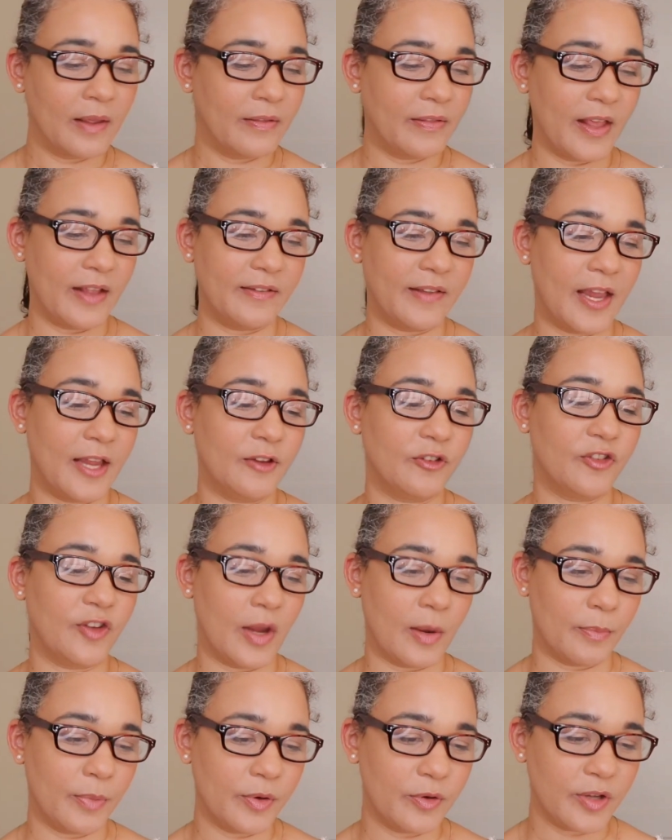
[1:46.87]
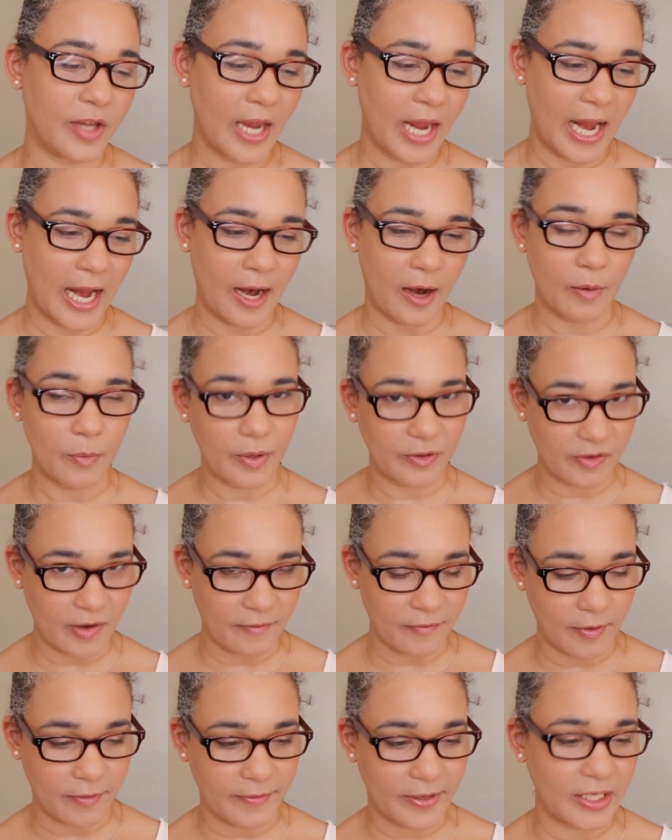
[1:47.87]
They say shampoo your hair, which
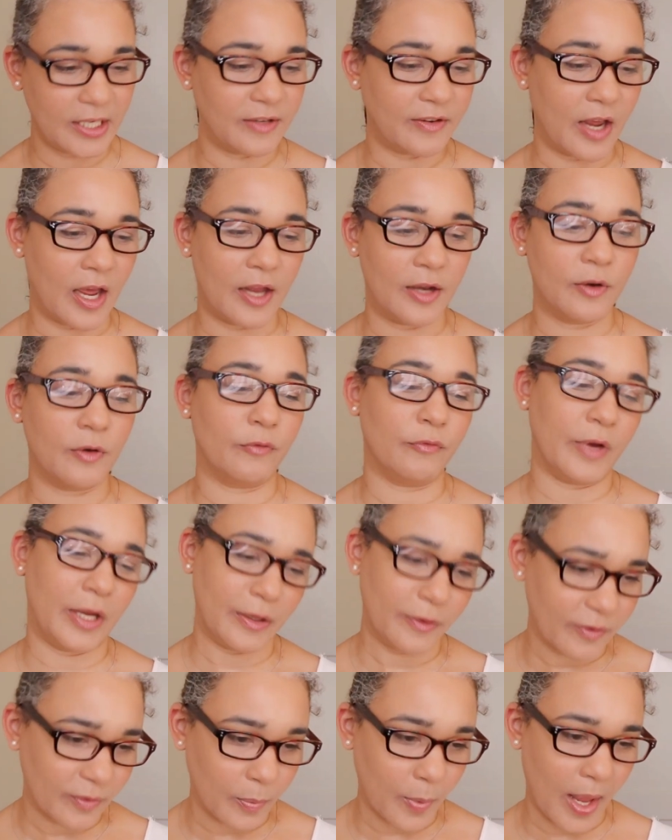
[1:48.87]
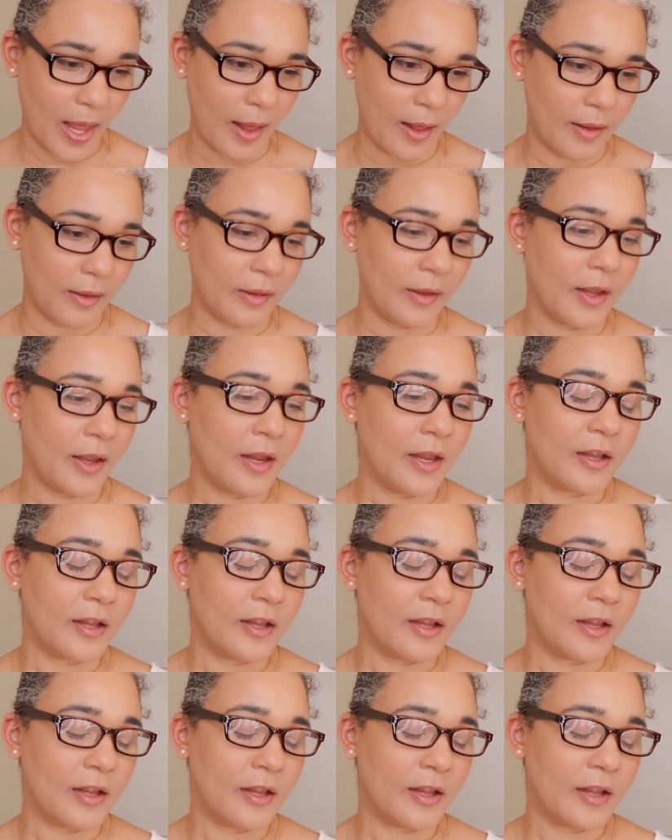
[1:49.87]
I've already done, rinse well,